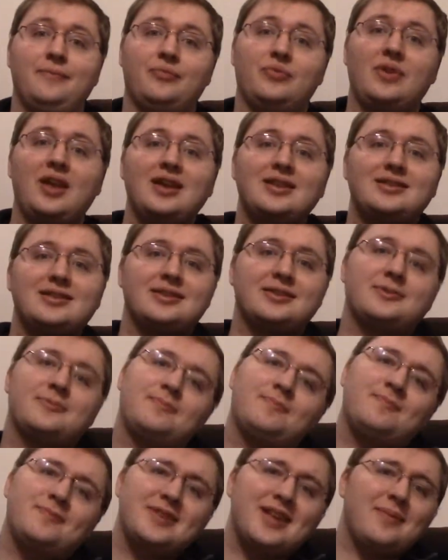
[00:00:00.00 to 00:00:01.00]
It's
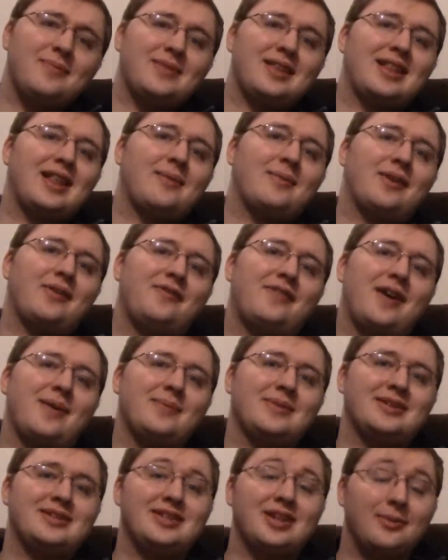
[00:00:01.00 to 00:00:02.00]
something that my family
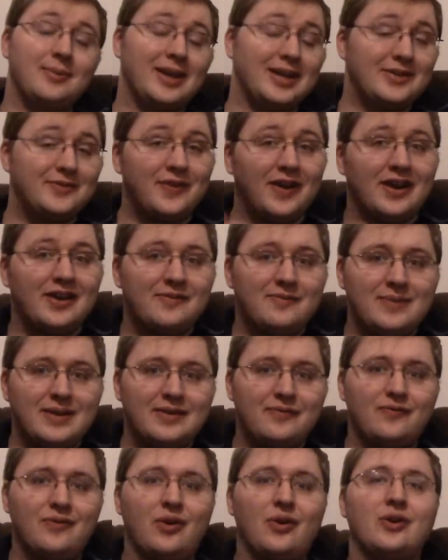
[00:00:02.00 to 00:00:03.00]
still makes fun of me
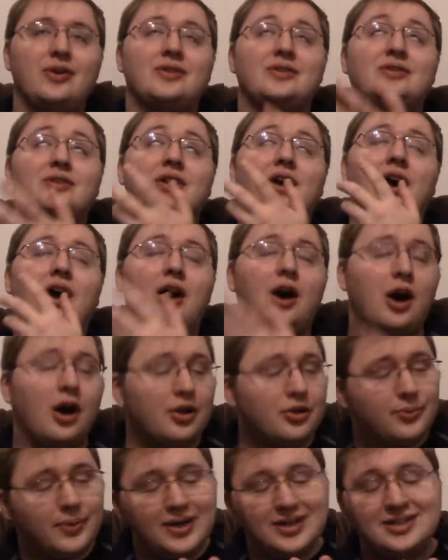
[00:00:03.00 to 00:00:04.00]
for all
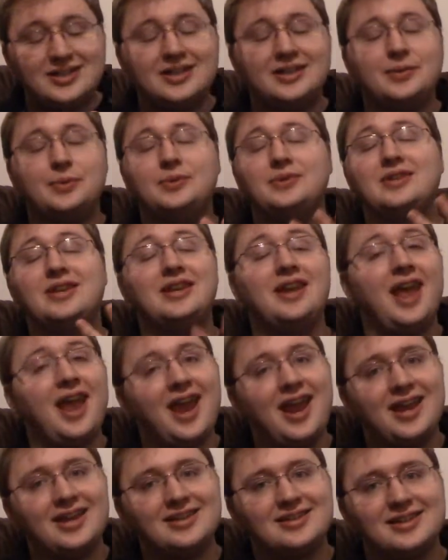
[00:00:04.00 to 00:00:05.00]
the way to
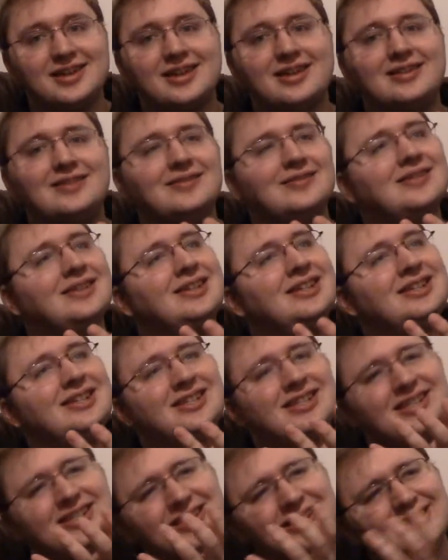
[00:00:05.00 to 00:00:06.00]
today, so
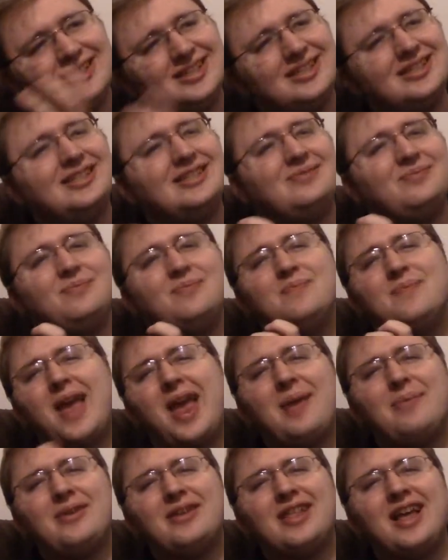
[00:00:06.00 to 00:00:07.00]

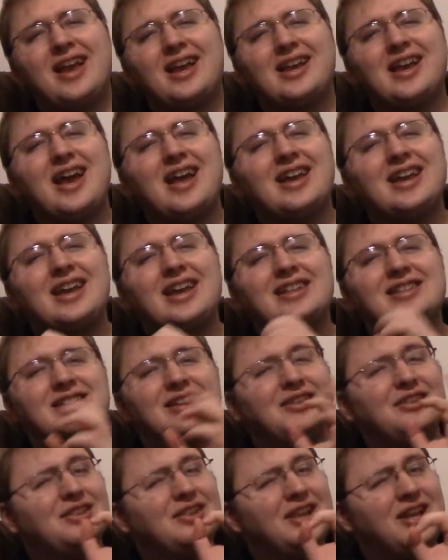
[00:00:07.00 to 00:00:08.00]
maybe that kind of gets a
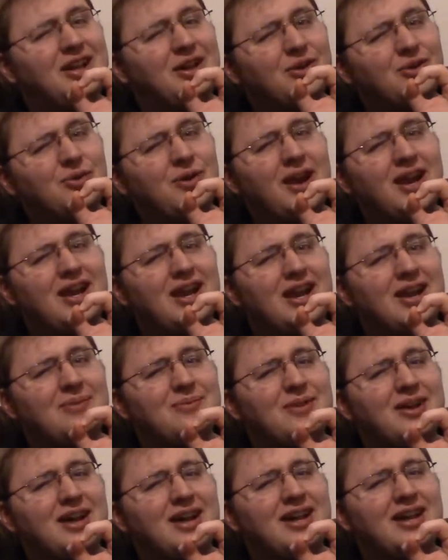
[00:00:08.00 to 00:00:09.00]
little grating,
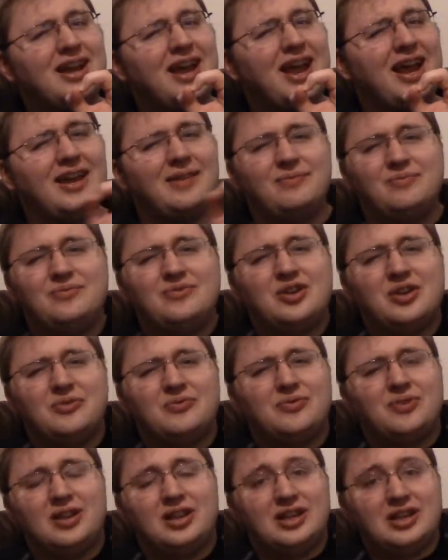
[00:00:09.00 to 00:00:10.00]
but I don't
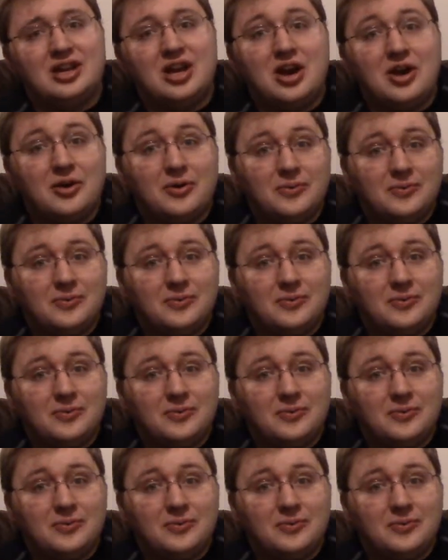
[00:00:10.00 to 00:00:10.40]
really know.